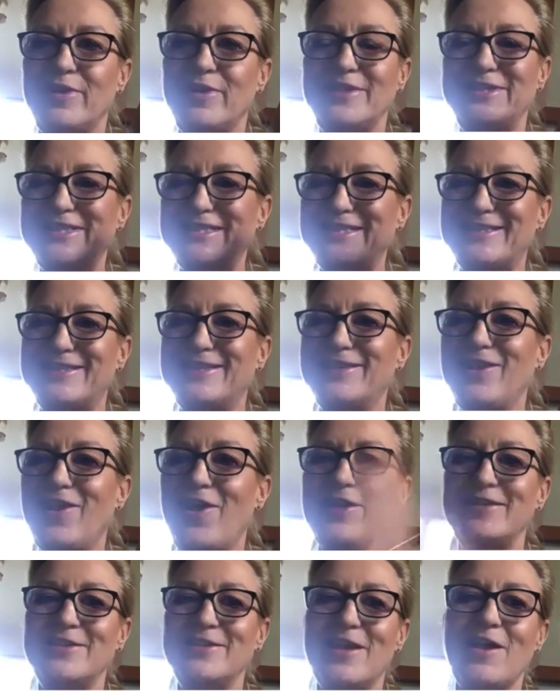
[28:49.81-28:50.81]
It just
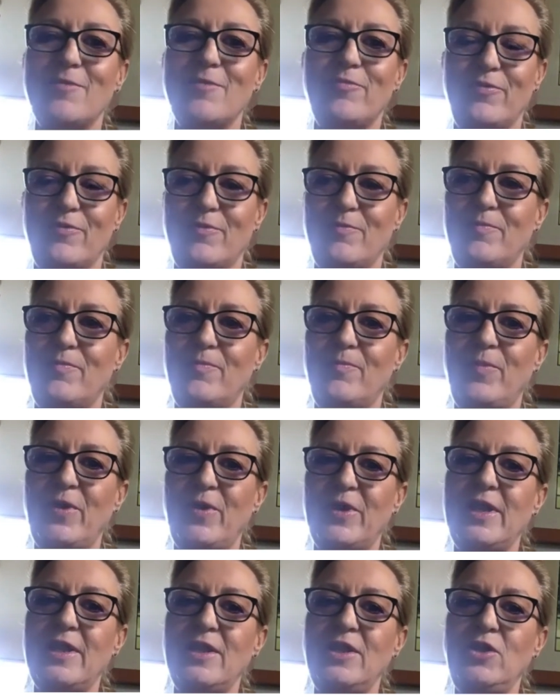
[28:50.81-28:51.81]
lined up.
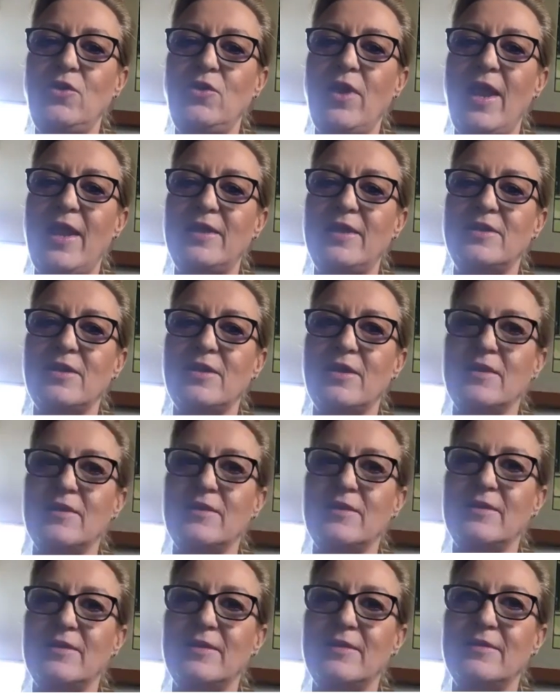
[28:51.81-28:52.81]
But you had to,
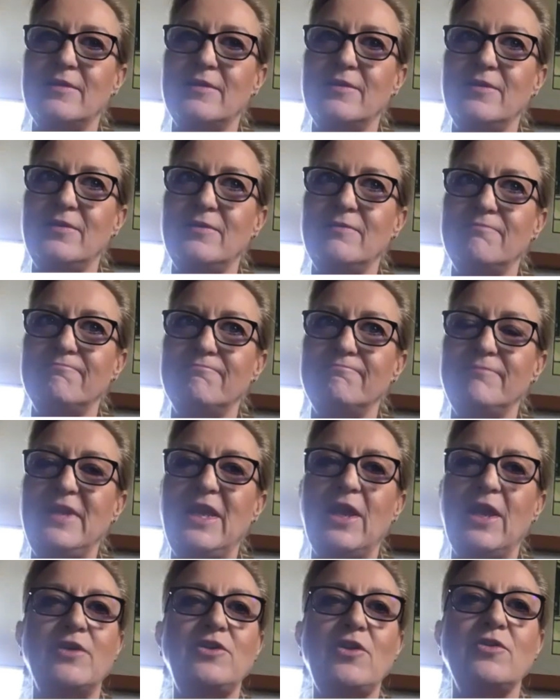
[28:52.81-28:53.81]

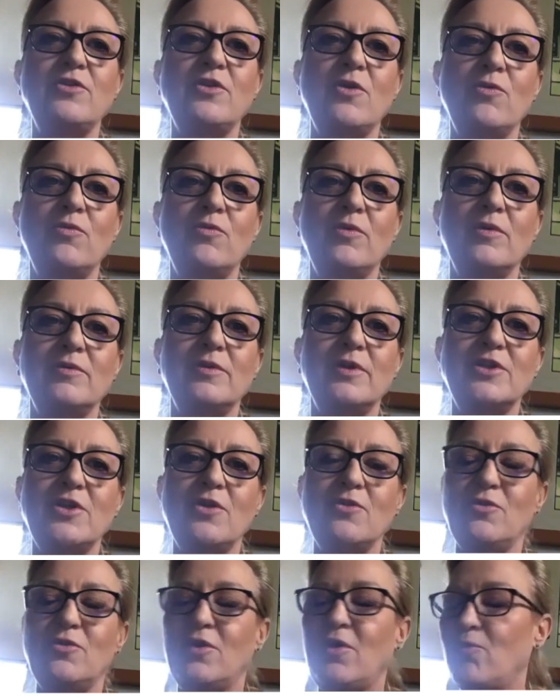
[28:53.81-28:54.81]
I don't know. I
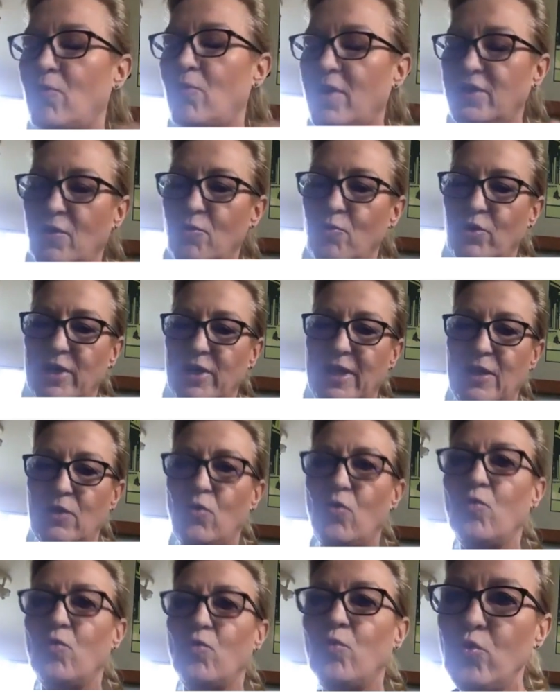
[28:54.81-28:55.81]
don't want to get
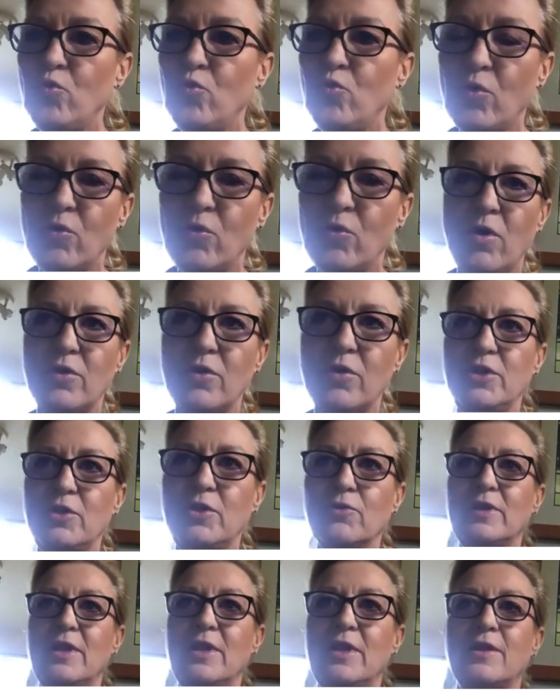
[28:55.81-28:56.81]
all woo-woo on you
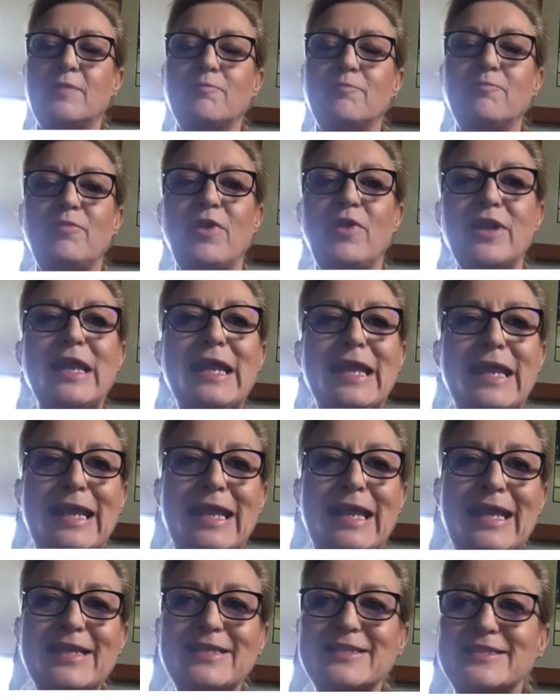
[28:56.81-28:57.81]
or anything, but
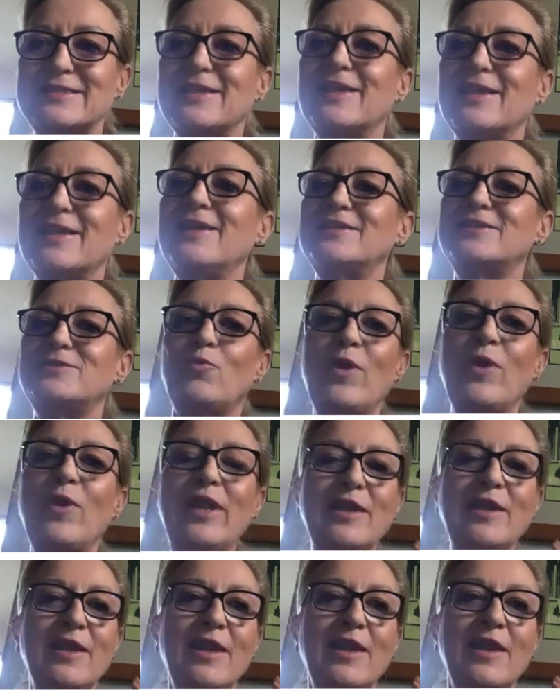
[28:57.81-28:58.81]
it's
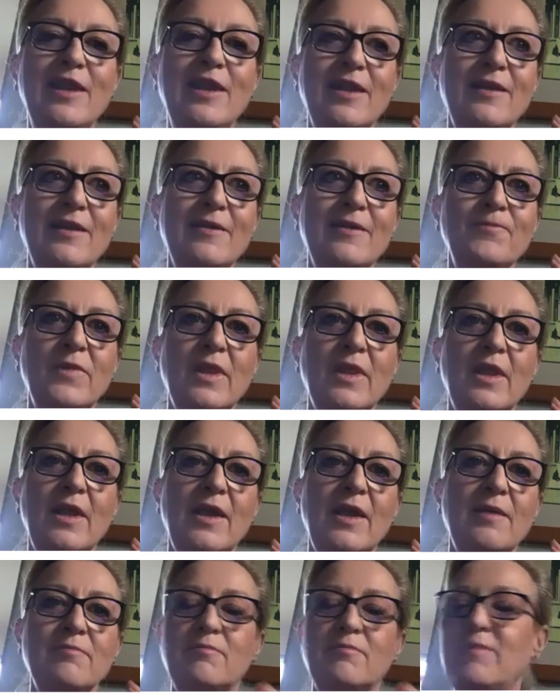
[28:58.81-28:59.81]
when
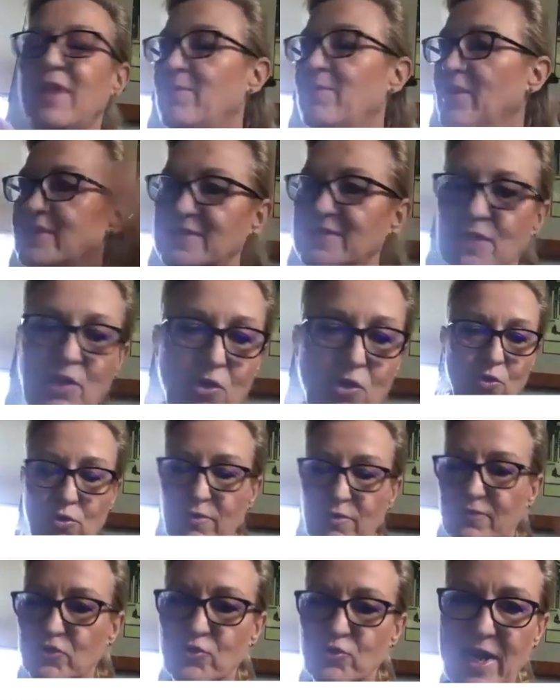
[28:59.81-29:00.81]
maybe it's the
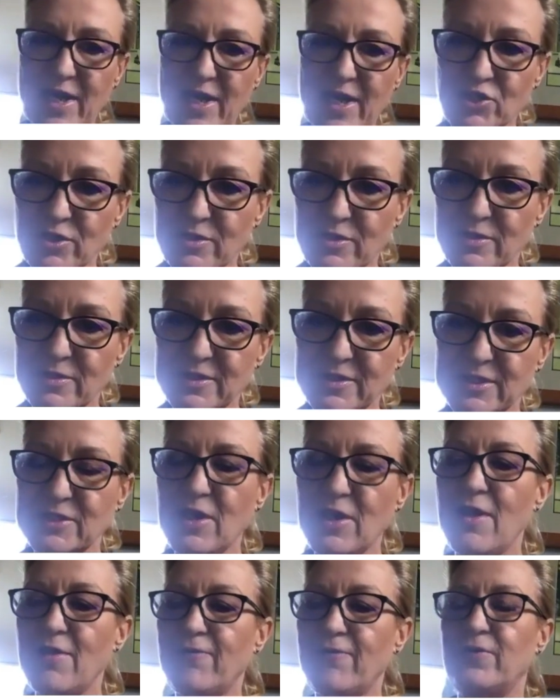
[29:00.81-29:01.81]
of attraction
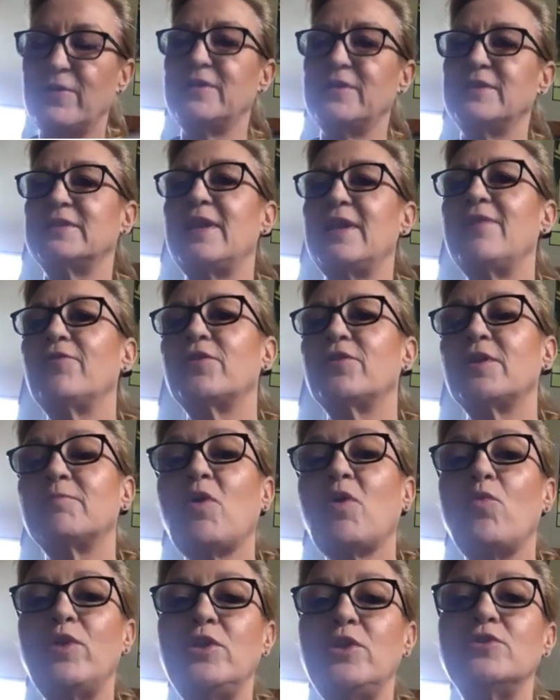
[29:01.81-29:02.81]
stuff and everything.
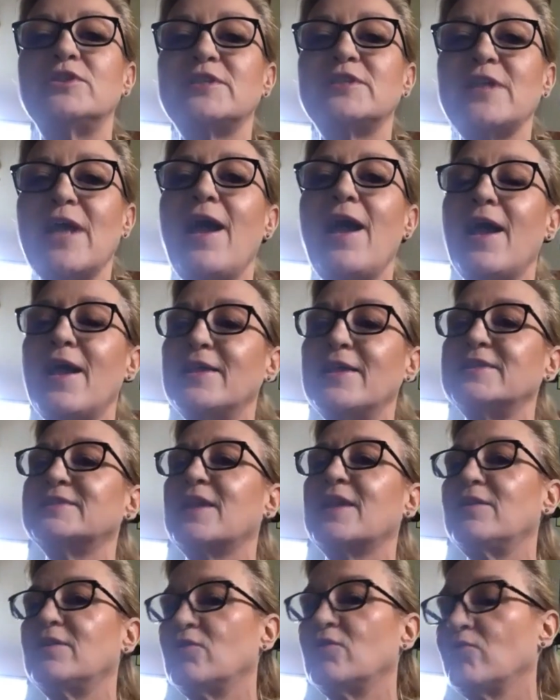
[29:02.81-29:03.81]
But when you start
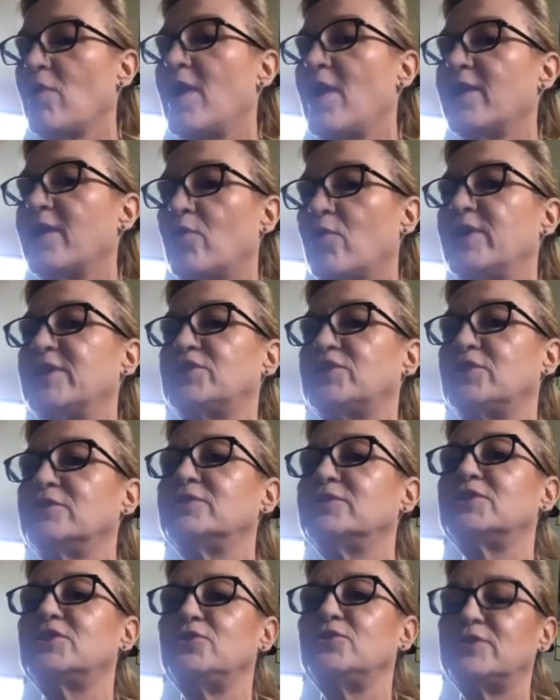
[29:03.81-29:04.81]
asking the right
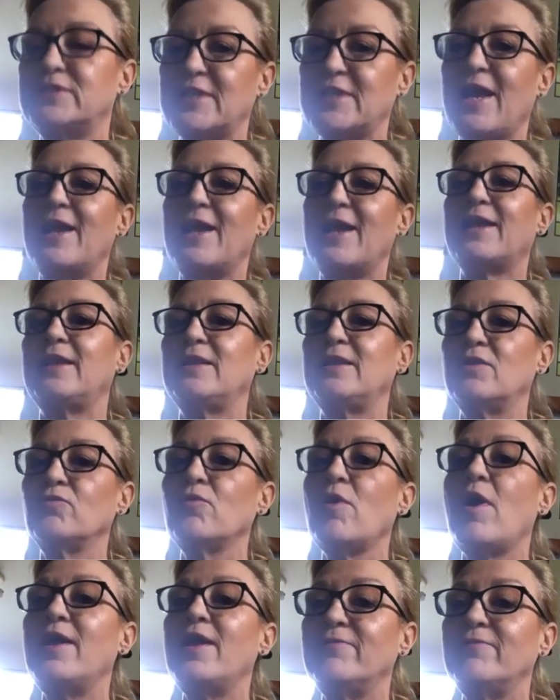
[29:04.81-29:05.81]
questions, you start getting the
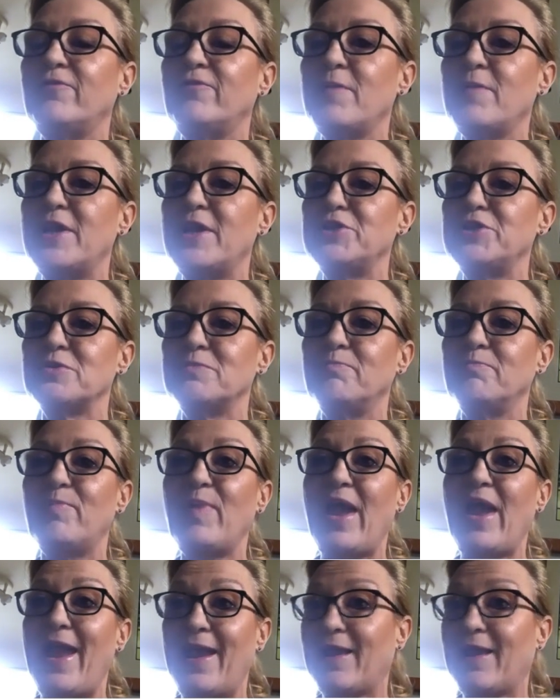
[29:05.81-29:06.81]
right information
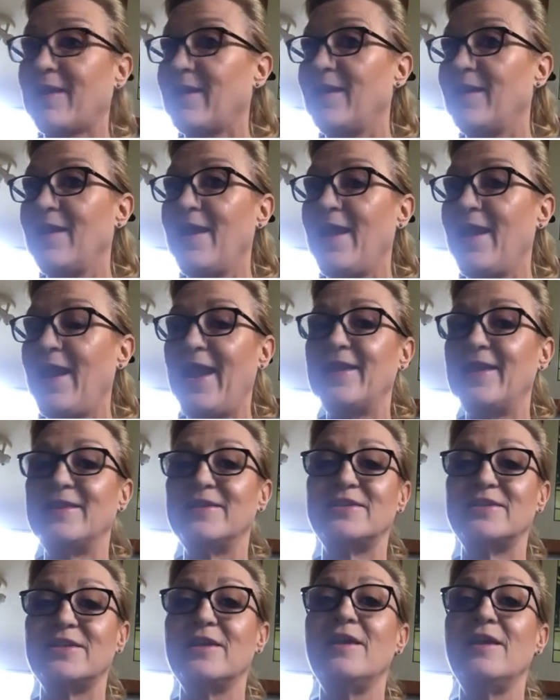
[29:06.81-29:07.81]
back.
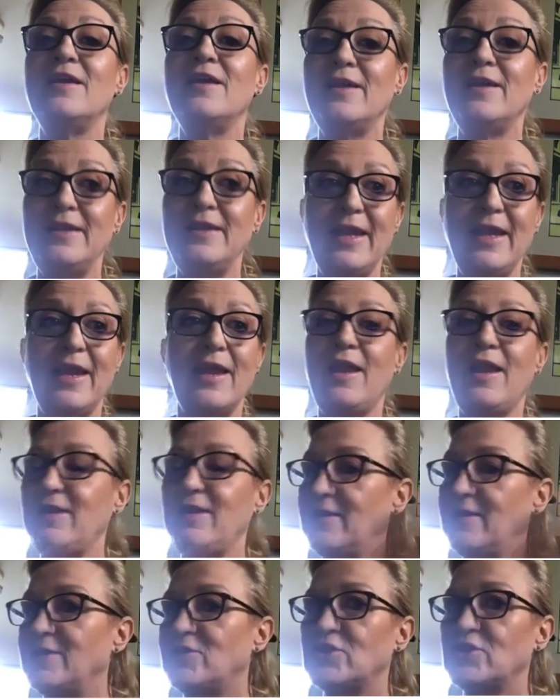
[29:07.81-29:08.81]
And yeah,
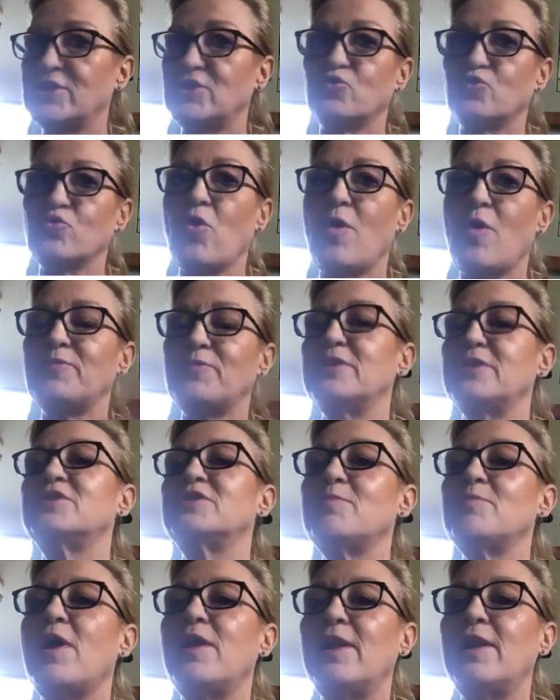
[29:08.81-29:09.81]
it just dropped
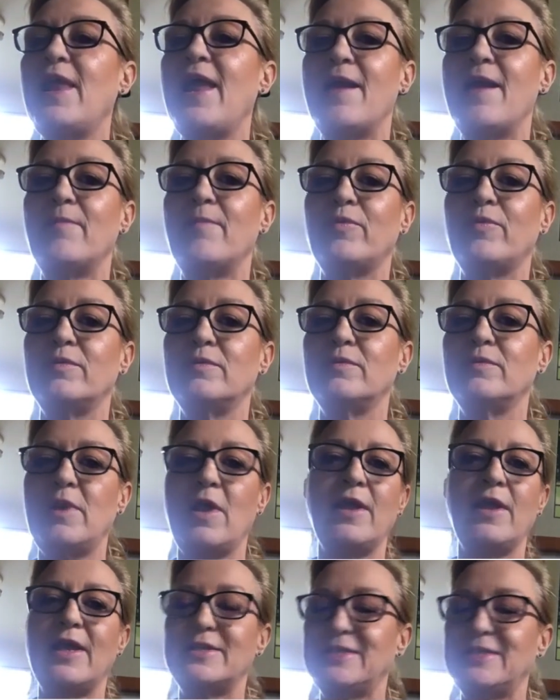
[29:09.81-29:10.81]
into my lap.
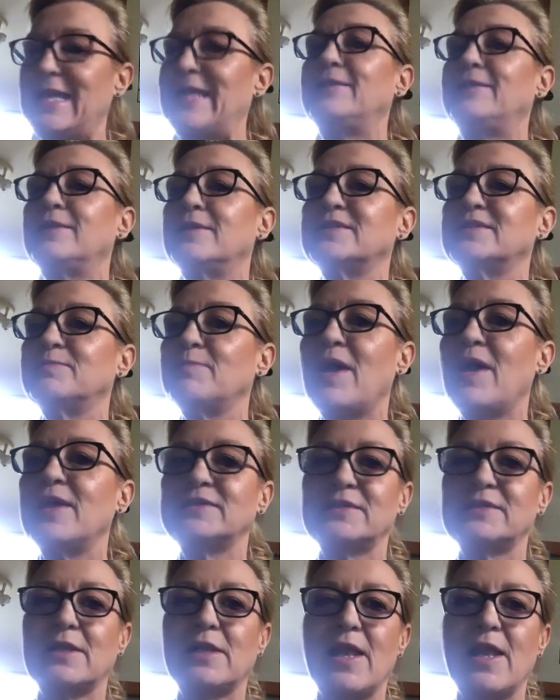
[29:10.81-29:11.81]
Like, attend this
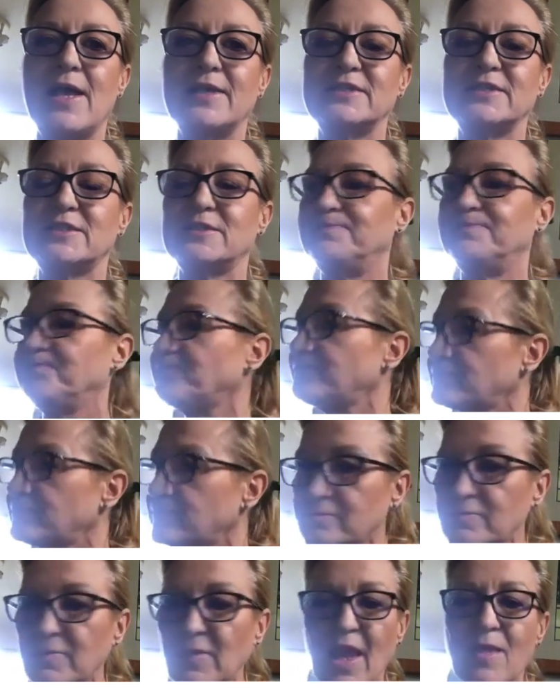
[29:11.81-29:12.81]
masterclass,
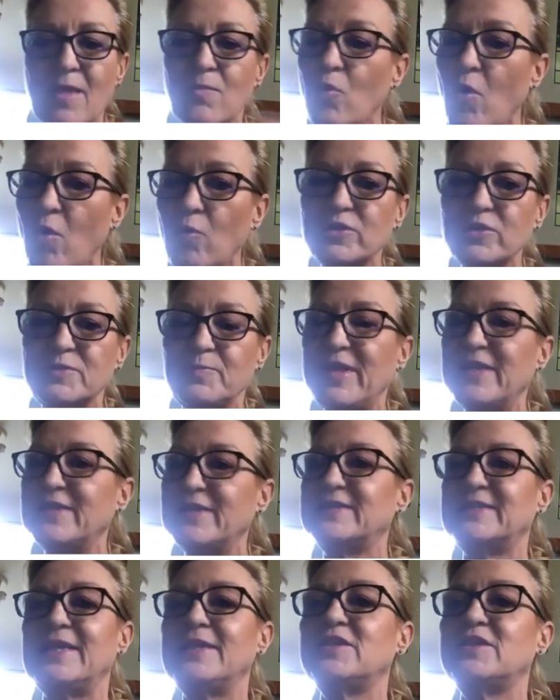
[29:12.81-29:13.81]
and what was being
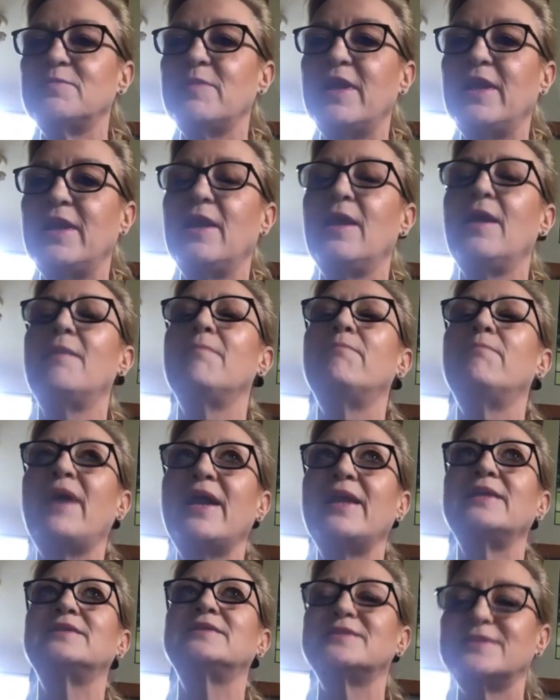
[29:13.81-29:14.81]
said to me
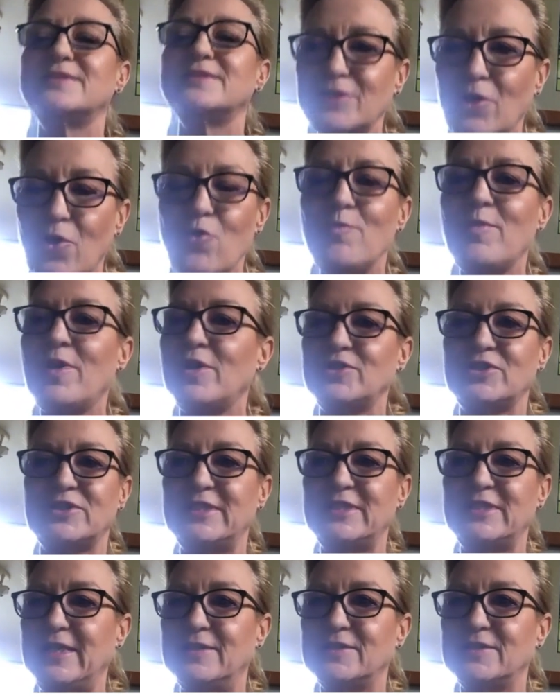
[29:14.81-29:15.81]
made so much
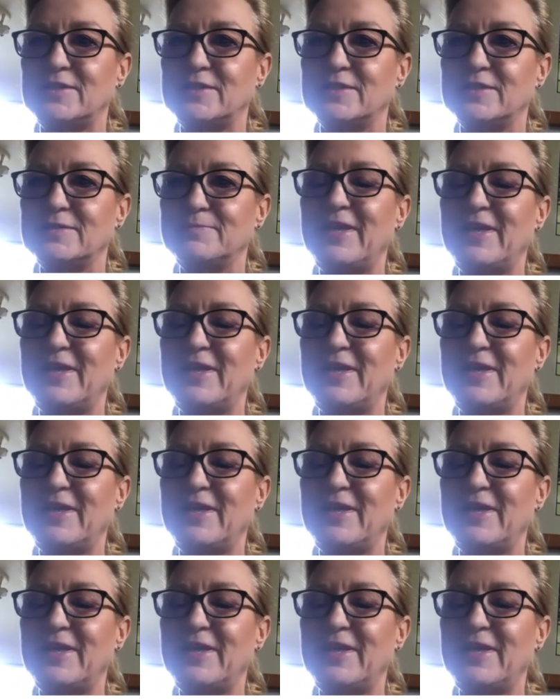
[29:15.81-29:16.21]
sense.